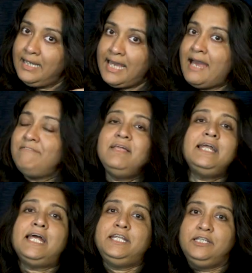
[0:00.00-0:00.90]
Have
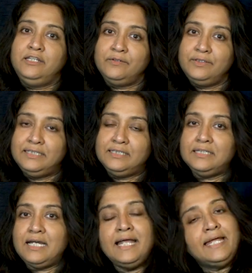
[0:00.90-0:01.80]
that attitude,
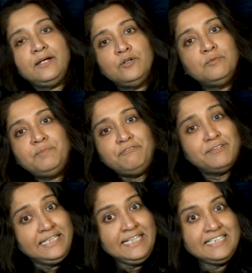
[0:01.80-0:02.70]
and I hope if
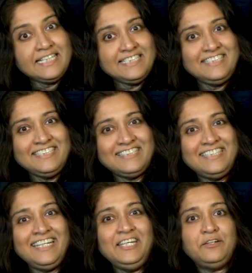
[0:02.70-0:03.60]
a teacher is
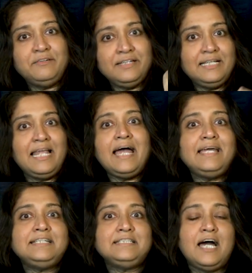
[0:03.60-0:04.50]
listening, you'll
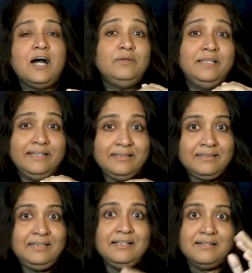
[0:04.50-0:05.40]
realize how
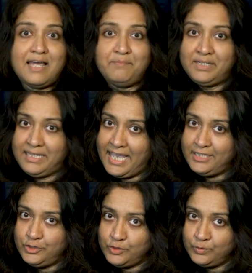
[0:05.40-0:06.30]
little grammar
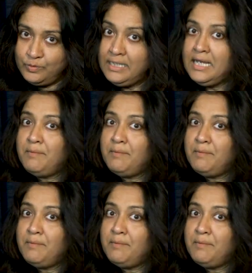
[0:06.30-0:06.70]
can do,